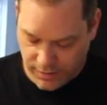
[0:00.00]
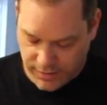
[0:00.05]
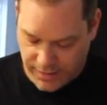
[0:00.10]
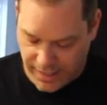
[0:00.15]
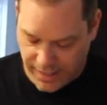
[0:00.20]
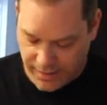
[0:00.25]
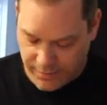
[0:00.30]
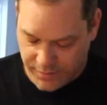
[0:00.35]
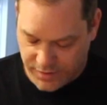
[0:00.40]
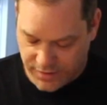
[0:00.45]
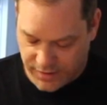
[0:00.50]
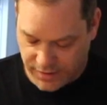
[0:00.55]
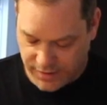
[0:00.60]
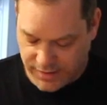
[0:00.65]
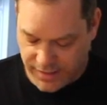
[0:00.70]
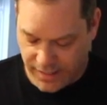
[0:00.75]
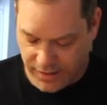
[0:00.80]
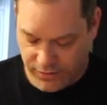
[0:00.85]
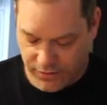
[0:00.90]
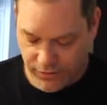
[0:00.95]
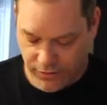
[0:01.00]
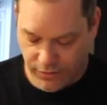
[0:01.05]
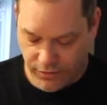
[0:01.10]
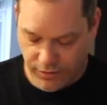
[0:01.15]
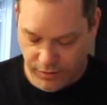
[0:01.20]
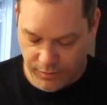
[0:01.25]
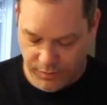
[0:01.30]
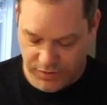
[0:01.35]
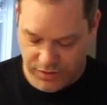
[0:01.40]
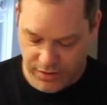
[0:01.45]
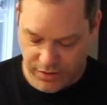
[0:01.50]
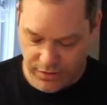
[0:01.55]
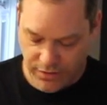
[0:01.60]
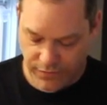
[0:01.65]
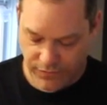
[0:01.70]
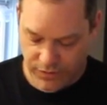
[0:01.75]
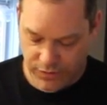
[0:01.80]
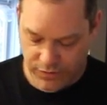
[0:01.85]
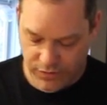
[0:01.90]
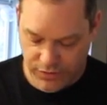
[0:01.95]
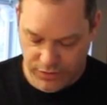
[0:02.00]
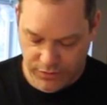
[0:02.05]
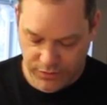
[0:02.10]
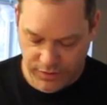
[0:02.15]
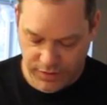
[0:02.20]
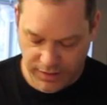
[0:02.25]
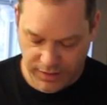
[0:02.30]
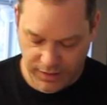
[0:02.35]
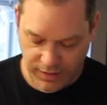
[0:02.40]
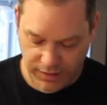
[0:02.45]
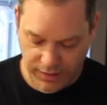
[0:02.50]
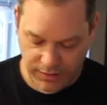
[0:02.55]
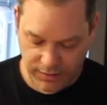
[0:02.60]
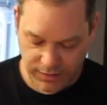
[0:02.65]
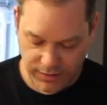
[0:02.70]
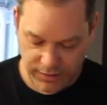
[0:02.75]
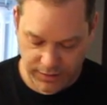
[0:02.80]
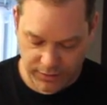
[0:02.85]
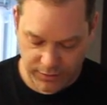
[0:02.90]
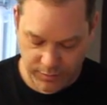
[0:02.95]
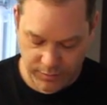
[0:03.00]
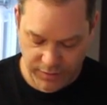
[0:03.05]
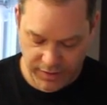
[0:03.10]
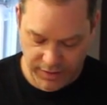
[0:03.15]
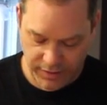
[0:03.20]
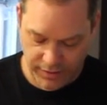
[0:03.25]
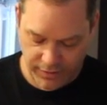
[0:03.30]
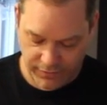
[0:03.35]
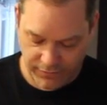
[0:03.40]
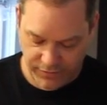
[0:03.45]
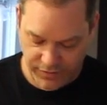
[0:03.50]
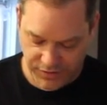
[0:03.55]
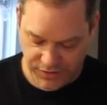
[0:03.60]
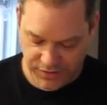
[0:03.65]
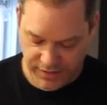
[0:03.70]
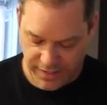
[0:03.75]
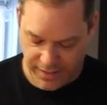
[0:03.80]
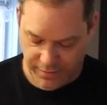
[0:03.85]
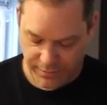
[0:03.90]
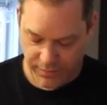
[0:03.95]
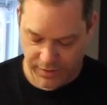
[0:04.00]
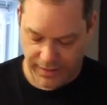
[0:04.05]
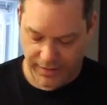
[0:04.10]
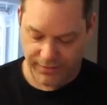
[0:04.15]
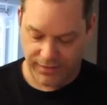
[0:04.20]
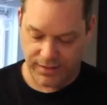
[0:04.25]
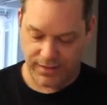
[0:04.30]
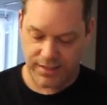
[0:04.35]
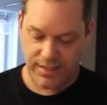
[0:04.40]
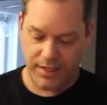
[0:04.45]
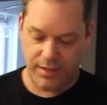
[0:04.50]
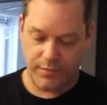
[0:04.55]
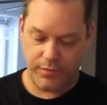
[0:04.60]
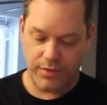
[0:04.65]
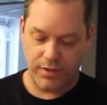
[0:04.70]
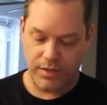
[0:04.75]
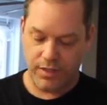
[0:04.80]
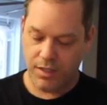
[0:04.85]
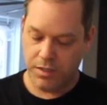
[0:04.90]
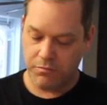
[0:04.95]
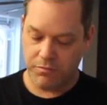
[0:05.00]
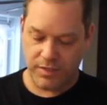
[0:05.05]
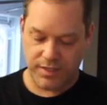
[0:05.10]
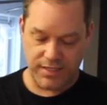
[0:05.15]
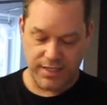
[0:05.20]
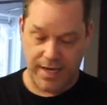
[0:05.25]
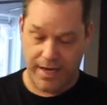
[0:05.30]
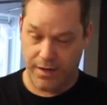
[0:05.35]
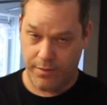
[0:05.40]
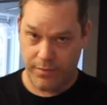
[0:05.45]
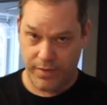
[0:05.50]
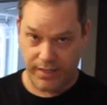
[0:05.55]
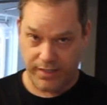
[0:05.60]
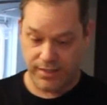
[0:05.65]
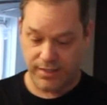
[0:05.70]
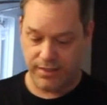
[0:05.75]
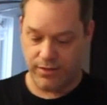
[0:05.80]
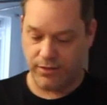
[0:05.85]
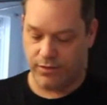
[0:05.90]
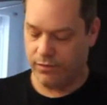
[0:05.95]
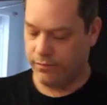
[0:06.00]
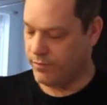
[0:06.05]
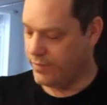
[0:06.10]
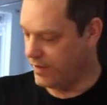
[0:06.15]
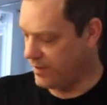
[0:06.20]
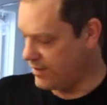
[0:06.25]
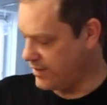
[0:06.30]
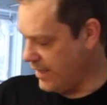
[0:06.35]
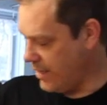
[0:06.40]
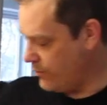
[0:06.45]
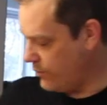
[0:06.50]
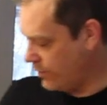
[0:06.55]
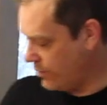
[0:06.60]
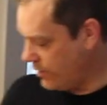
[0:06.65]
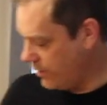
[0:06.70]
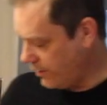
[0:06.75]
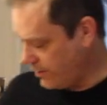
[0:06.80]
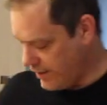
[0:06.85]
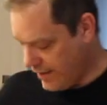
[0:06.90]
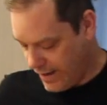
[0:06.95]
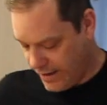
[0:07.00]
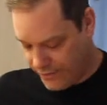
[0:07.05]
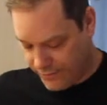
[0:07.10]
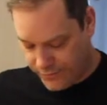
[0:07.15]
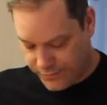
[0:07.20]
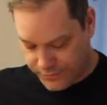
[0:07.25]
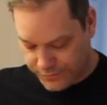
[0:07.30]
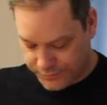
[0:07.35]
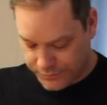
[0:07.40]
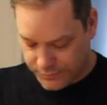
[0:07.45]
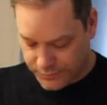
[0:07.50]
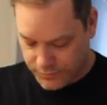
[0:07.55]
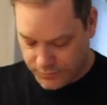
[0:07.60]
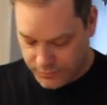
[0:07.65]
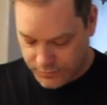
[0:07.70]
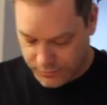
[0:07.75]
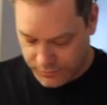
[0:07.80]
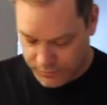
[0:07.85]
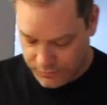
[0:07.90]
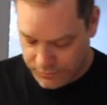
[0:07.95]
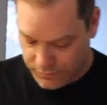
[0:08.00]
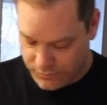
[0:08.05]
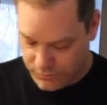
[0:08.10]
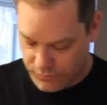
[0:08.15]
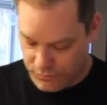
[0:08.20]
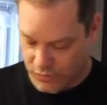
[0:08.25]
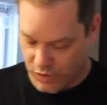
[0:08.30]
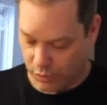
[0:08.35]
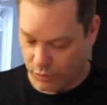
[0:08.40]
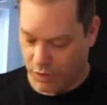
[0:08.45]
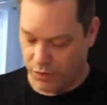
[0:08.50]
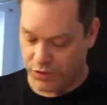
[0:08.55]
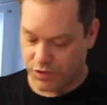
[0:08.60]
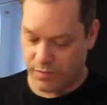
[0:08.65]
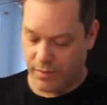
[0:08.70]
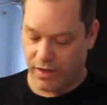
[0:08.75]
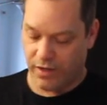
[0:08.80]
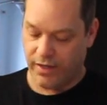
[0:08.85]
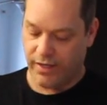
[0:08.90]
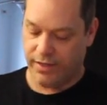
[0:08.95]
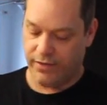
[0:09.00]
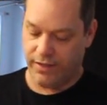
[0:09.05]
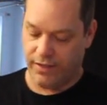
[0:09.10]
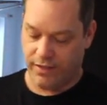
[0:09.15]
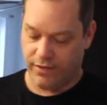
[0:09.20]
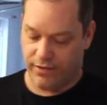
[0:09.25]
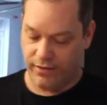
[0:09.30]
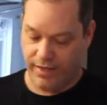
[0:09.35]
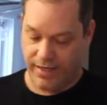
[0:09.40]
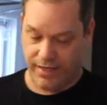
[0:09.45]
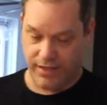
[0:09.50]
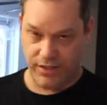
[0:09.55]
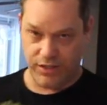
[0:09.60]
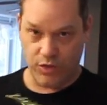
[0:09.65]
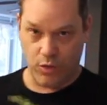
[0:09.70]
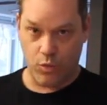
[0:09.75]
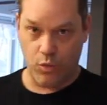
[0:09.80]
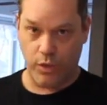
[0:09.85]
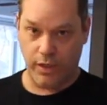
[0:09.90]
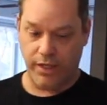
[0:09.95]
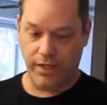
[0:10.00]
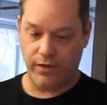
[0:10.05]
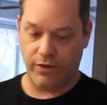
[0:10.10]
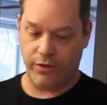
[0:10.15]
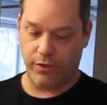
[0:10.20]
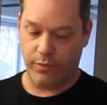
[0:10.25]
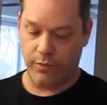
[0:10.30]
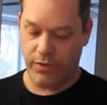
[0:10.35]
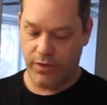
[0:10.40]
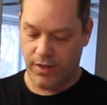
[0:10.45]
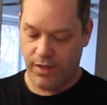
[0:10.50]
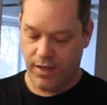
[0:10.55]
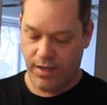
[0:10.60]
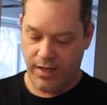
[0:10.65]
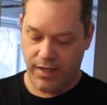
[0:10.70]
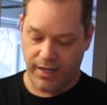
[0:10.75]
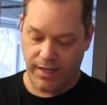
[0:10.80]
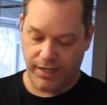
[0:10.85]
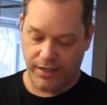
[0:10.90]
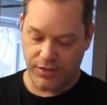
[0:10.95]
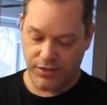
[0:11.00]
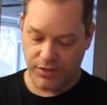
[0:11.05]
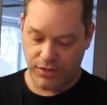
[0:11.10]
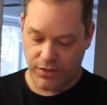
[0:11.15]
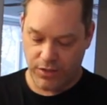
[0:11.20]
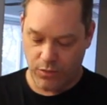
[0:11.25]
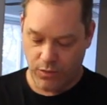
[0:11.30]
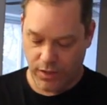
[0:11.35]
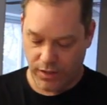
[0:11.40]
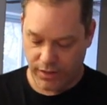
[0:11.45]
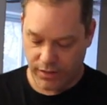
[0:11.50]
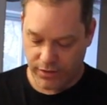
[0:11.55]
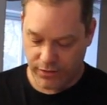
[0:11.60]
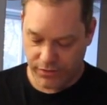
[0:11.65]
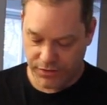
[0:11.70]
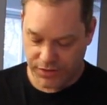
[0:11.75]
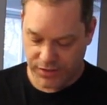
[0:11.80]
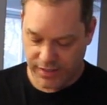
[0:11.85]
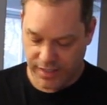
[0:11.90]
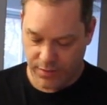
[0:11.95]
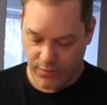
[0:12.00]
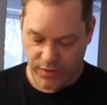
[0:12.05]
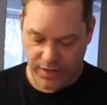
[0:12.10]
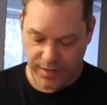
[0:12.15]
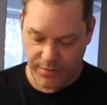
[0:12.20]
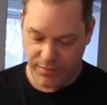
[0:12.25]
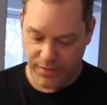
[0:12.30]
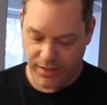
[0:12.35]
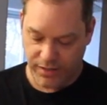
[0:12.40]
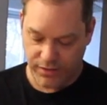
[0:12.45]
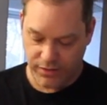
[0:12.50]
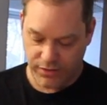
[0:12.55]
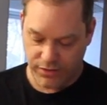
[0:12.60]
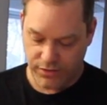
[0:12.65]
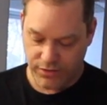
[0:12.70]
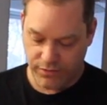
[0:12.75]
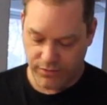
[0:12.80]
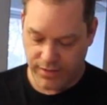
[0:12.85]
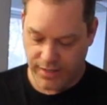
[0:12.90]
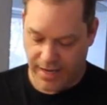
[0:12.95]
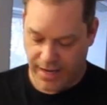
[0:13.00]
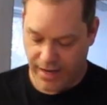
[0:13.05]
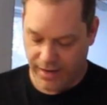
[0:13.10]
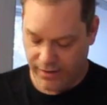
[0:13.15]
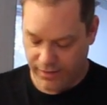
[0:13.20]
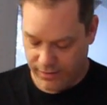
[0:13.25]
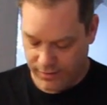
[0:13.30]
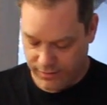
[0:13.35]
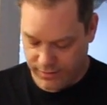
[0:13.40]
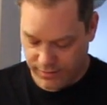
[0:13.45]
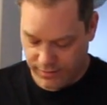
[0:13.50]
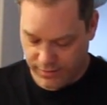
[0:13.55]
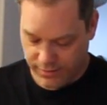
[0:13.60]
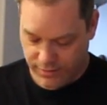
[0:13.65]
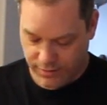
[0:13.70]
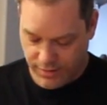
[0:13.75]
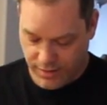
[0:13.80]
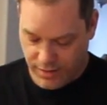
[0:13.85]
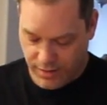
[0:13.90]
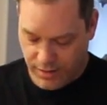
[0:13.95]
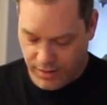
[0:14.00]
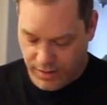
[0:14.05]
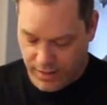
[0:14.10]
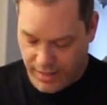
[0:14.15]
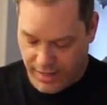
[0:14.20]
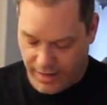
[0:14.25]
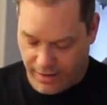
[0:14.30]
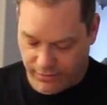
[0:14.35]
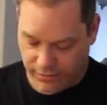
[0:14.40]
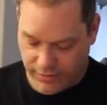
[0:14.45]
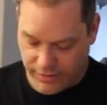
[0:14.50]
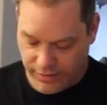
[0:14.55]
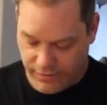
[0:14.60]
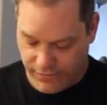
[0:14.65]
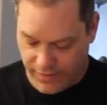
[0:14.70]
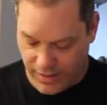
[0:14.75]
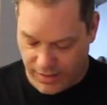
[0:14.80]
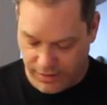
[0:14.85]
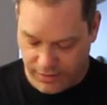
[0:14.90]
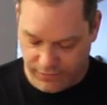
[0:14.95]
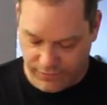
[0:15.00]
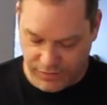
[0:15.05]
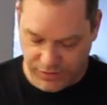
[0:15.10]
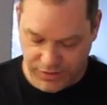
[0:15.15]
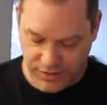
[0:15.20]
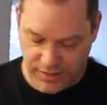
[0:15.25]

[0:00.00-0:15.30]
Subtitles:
Thyme is a tender herb, so if you do get a little bit of the stem at the tip, it's not a big deal because that will cook down. Rosemary, on the other hand, is a woody herb, and so you want to go the same way, but do not leave any of the